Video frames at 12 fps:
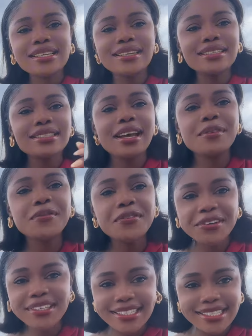out. I
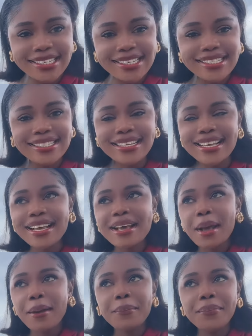forced it,
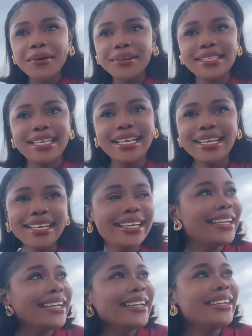but
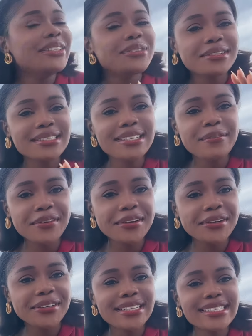it was
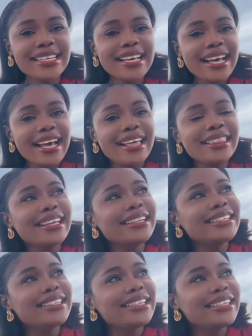difficult. And
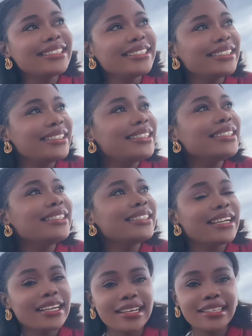then the lady
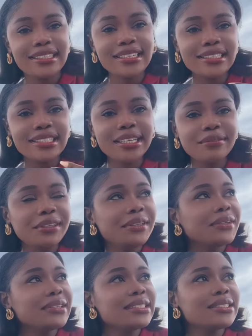that is serving
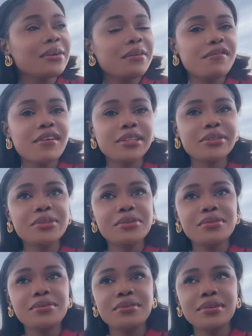us offered
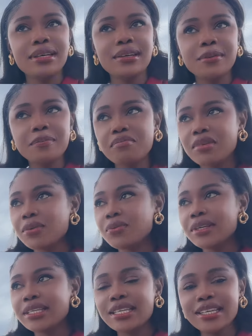to help me.
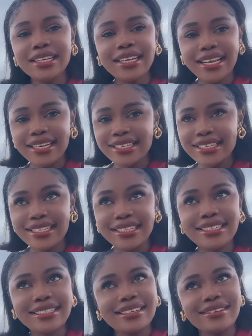We did and
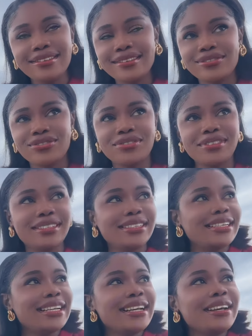did. Oh,
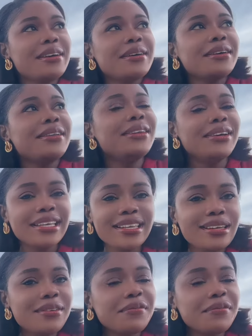luckily